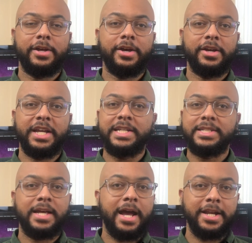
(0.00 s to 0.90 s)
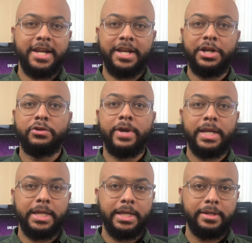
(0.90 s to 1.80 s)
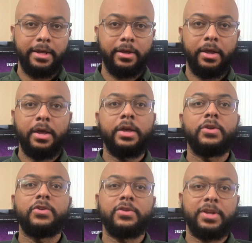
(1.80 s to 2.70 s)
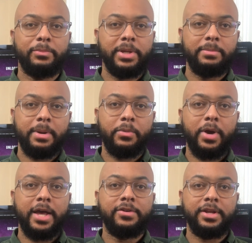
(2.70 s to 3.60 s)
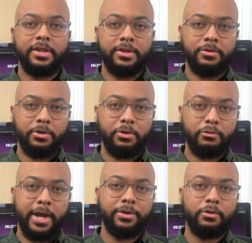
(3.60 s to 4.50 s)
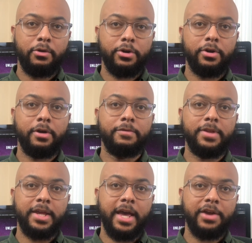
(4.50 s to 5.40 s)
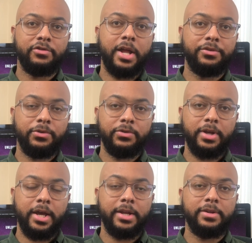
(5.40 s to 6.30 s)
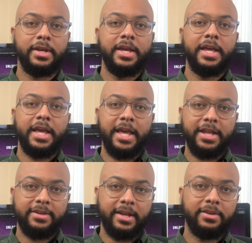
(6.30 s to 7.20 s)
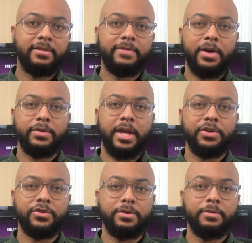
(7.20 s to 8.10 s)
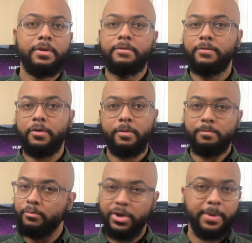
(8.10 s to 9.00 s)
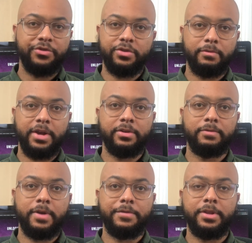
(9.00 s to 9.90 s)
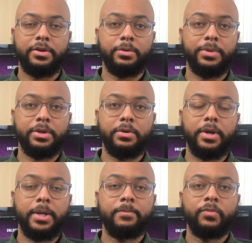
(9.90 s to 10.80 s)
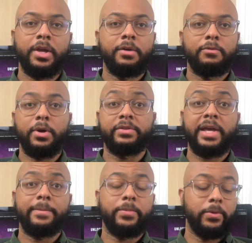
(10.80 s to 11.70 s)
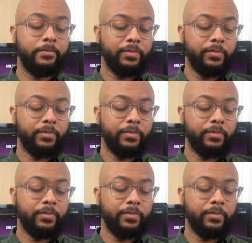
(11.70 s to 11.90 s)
each sign in any great detail. Simply memorizing the correct order of the astrological signs sets the foundation for pretty much the rest of everything you'll be doing. For example,